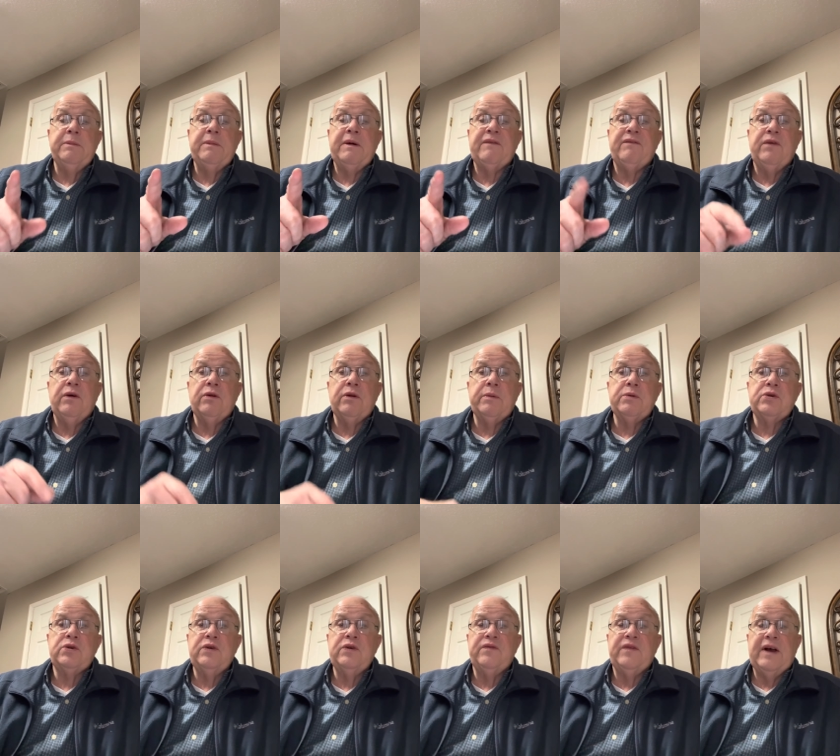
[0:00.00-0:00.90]
My phone number
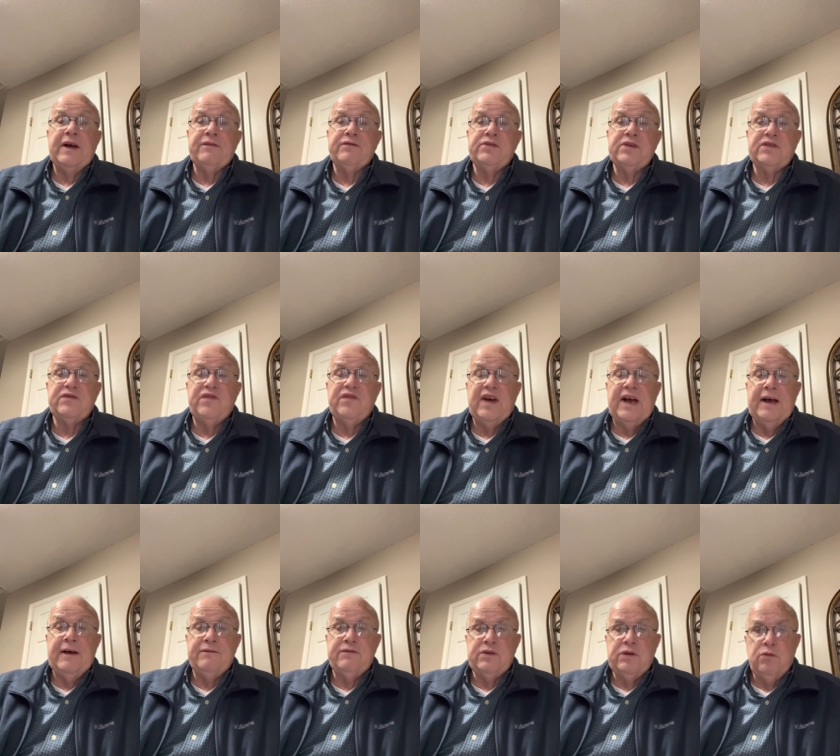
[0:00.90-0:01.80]
is two five six
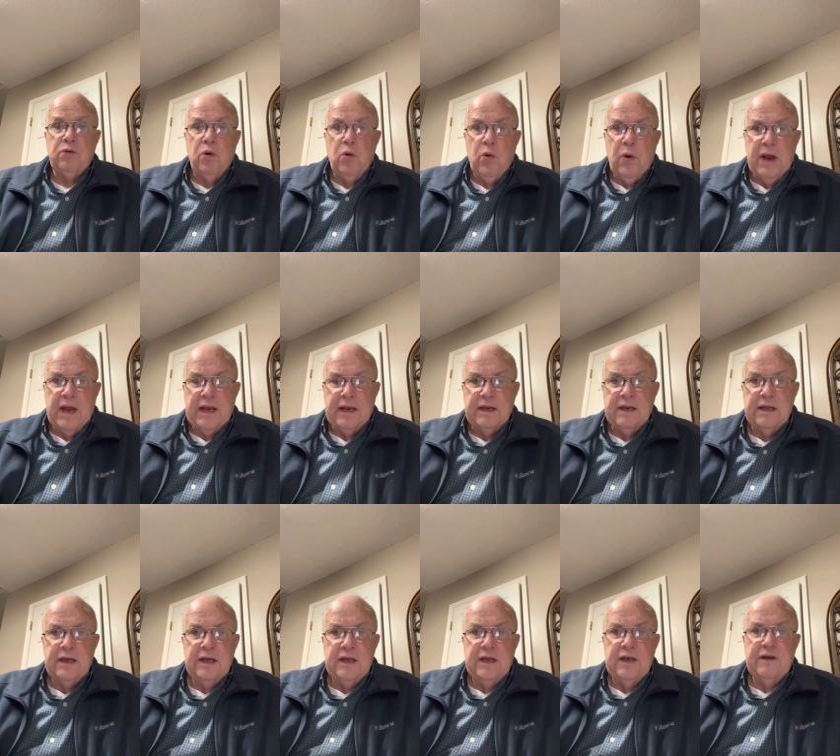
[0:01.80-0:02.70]
five zero eight
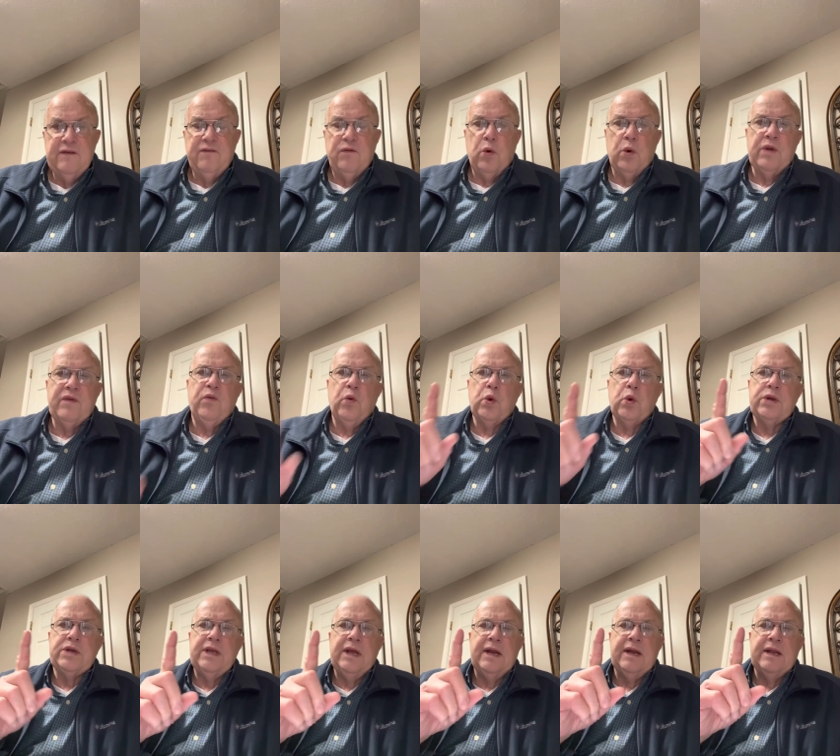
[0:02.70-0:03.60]
forty four
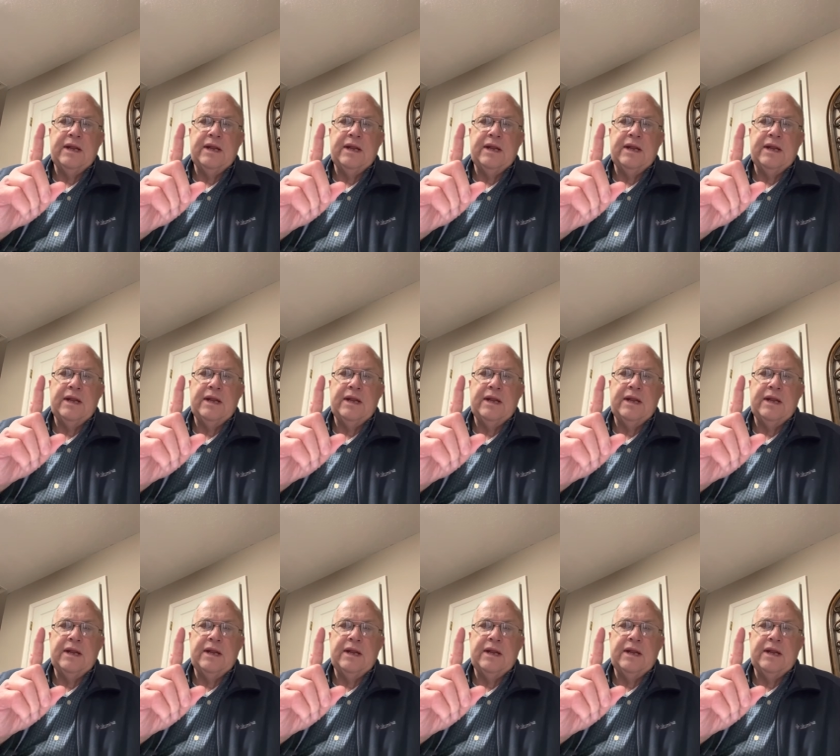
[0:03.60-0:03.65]
ten.